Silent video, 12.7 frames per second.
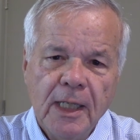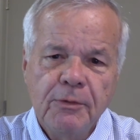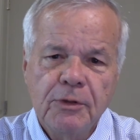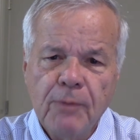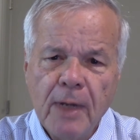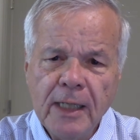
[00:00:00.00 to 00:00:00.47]

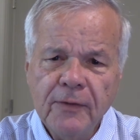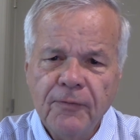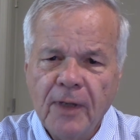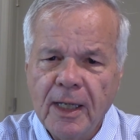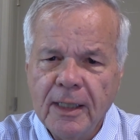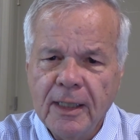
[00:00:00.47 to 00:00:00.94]
It was
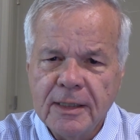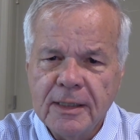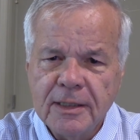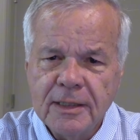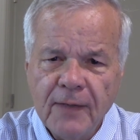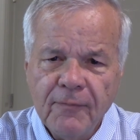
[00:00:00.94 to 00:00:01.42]
ratified
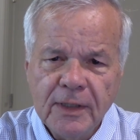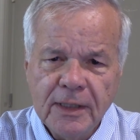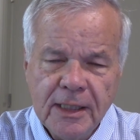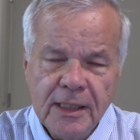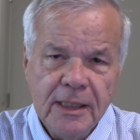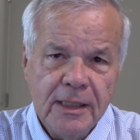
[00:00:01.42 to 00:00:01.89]
in
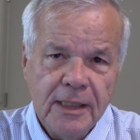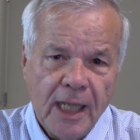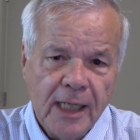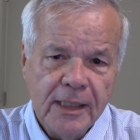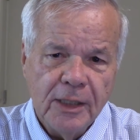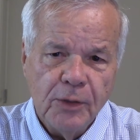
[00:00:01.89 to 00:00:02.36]

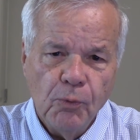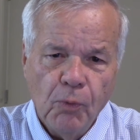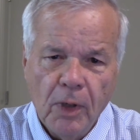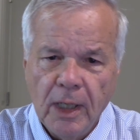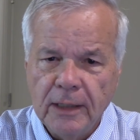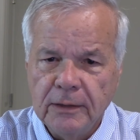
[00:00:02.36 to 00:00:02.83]

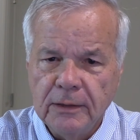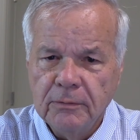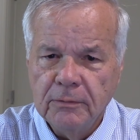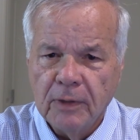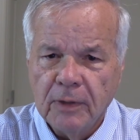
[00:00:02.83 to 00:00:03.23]
1791